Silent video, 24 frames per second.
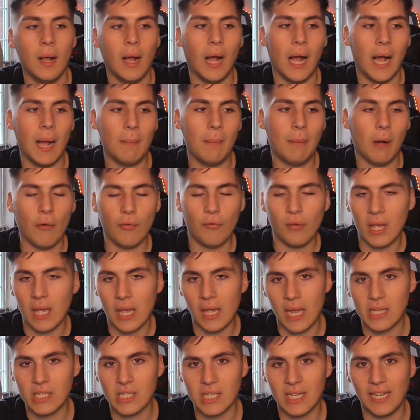But I think
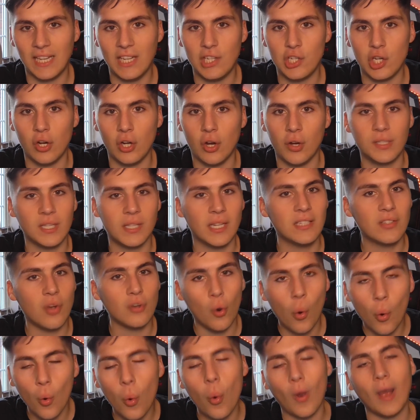against Leeds United, it's
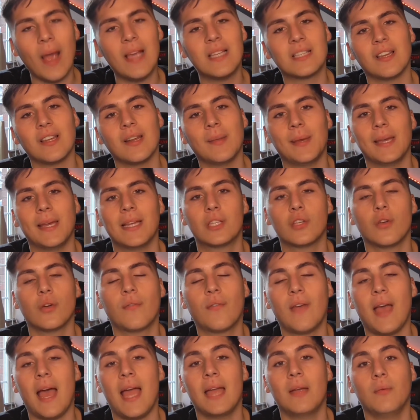always going to be a
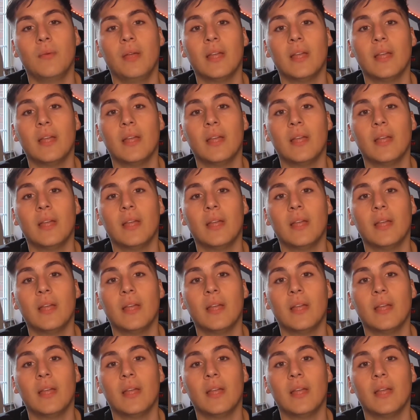tough game.